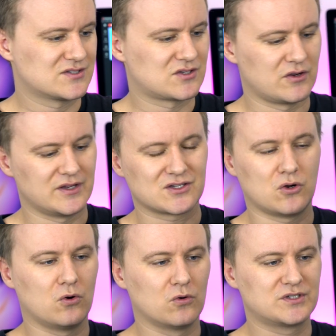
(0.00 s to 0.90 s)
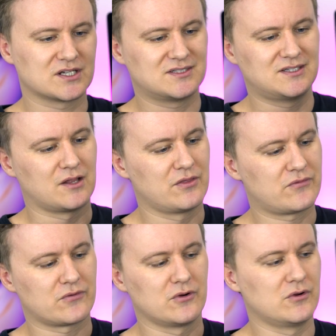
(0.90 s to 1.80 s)
So it's all just done
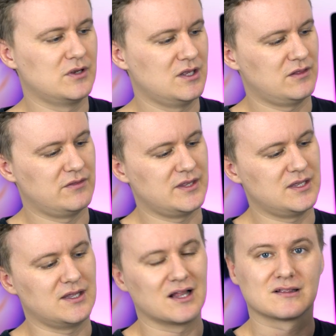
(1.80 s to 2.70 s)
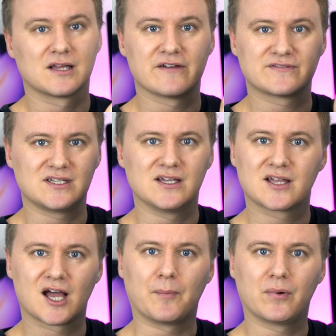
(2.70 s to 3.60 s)
through the left
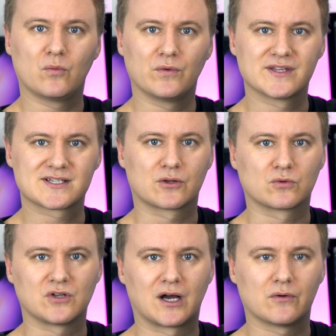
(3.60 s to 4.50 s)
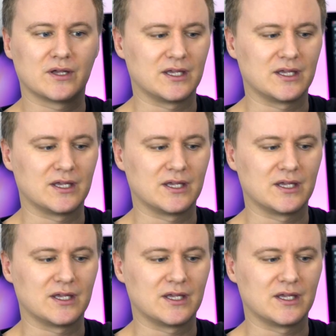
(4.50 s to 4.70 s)
ear cup with this little dial